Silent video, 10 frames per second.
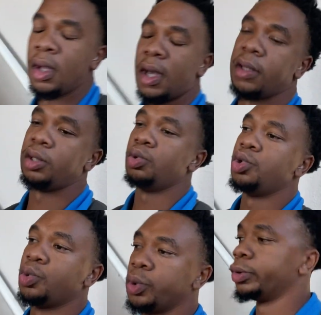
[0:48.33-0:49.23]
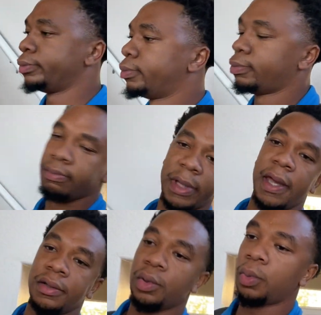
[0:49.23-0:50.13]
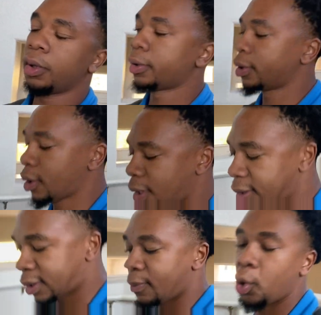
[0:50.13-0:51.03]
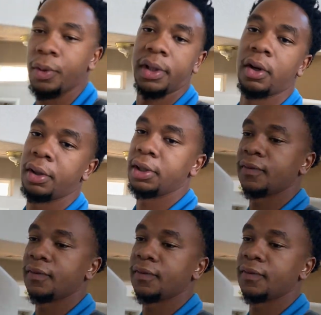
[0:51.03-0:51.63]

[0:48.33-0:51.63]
As usual, heading to work as I'm always starting these